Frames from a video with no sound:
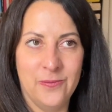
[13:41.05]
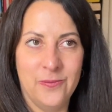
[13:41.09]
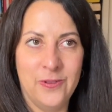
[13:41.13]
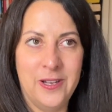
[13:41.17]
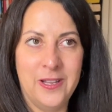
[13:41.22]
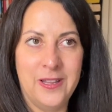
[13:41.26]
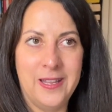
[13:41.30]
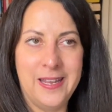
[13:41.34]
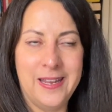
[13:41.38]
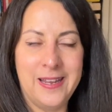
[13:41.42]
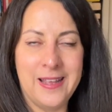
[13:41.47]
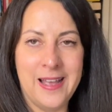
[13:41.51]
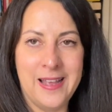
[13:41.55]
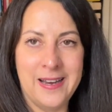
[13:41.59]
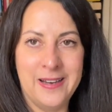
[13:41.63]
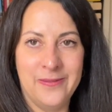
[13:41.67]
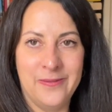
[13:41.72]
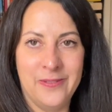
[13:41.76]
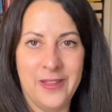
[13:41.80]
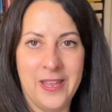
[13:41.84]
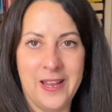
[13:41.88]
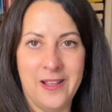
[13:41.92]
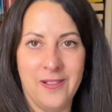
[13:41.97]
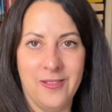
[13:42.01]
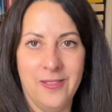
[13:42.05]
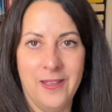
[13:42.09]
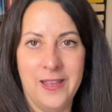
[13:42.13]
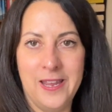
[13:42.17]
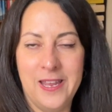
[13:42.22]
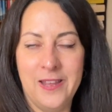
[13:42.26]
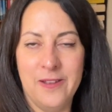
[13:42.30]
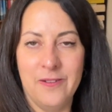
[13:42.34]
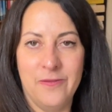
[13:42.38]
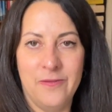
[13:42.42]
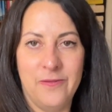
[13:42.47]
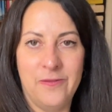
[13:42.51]
Really kind of like
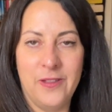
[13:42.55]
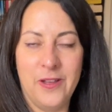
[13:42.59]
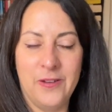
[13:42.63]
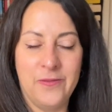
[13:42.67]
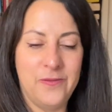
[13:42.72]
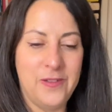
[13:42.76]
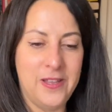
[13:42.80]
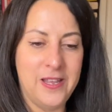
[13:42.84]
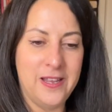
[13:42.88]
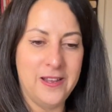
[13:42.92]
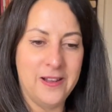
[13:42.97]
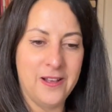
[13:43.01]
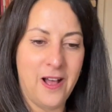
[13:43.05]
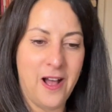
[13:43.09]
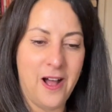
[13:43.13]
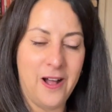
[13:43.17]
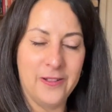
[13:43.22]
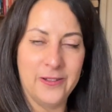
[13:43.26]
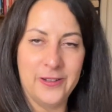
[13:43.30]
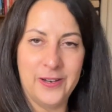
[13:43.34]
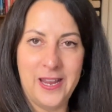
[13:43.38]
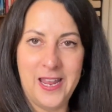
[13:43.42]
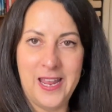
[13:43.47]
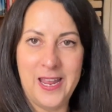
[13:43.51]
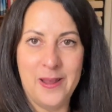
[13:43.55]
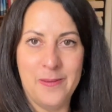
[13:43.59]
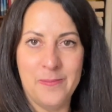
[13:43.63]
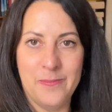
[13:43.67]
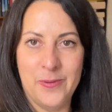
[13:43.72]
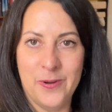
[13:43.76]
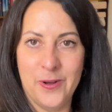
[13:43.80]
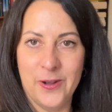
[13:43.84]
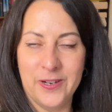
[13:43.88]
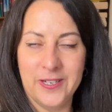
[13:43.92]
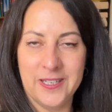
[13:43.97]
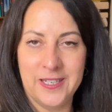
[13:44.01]
light, fluffy holiday
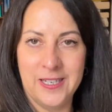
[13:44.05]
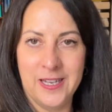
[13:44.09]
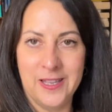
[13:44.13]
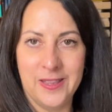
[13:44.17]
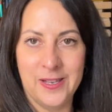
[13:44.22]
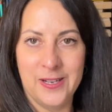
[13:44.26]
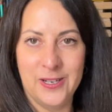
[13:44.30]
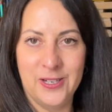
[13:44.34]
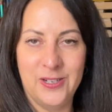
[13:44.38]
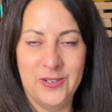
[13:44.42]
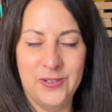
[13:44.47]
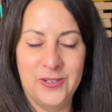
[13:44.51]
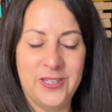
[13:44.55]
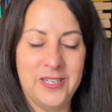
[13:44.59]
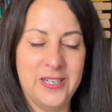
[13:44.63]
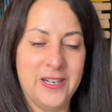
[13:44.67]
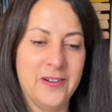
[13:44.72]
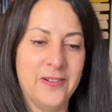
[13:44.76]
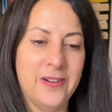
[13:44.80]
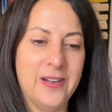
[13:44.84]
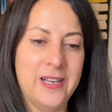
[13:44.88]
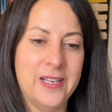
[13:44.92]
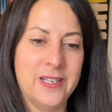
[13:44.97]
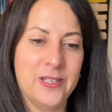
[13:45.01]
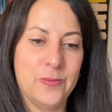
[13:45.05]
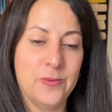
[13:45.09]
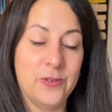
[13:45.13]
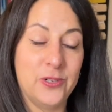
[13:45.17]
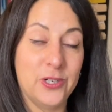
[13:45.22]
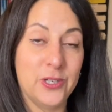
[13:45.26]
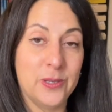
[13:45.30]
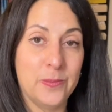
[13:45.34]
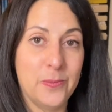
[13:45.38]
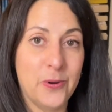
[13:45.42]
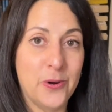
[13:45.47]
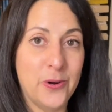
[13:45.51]
books, nothing too serious, which
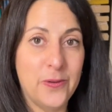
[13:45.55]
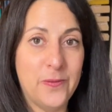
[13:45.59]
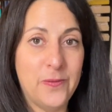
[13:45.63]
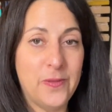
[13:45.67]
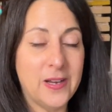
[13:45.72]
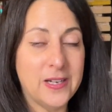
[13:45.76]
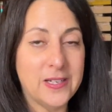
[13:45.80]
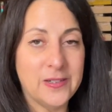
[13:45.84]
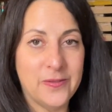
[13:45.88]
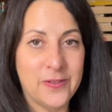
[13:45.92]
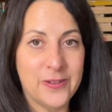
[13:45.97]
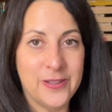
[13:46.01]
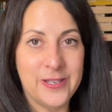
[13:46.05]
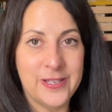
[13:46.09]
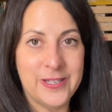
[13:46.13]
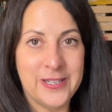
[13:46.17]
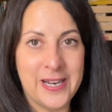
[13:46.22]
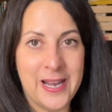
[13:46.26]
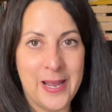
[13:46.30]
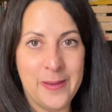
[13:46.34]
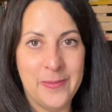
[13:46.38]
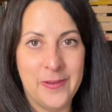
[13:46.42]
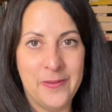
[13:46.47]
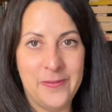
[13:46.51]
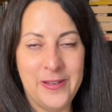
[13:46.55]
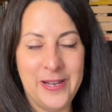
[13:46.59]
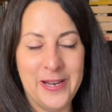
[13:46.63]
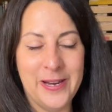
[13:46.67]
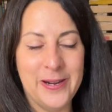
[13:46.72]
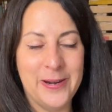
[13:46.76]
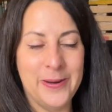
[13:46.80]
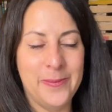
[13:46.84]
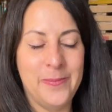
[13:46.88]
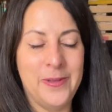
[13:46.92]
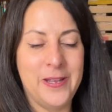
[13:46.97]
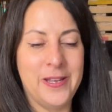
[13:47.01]
is perfect for this time of
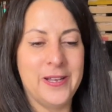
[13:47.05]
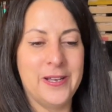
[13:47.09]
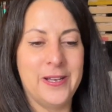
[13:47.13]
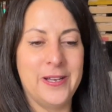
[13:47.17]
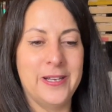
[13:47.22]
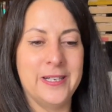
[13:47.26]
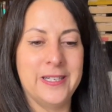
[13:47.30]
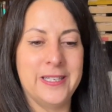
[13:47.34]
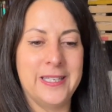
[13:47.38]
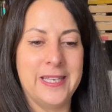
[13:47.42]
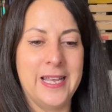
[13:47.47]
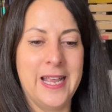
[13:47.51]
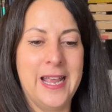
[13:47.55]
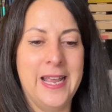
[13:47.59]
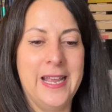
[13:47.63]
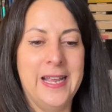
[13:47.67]
year because